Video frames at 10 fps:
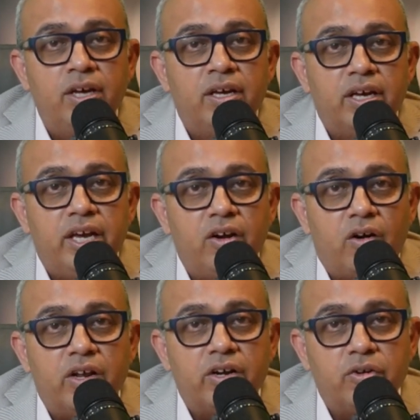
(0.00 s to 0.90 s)
in order
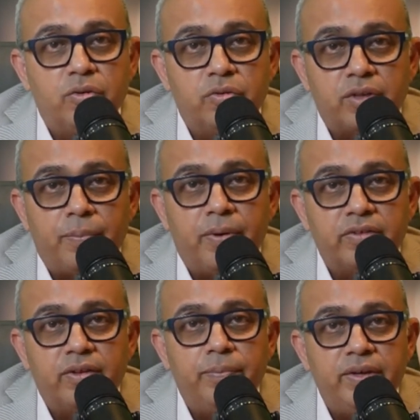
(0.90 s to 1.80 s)
to suppress the
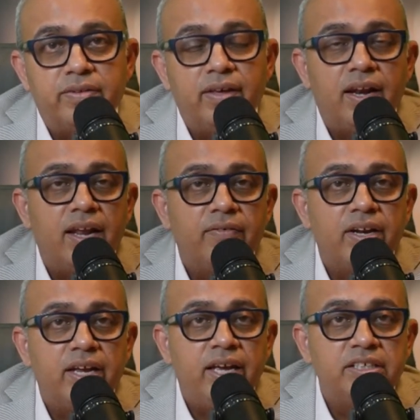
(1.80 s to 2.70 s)

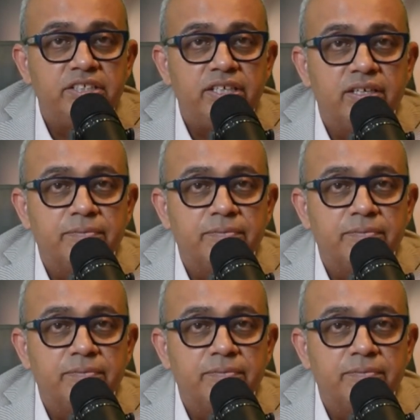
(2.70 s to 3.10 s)
BCL11A gene.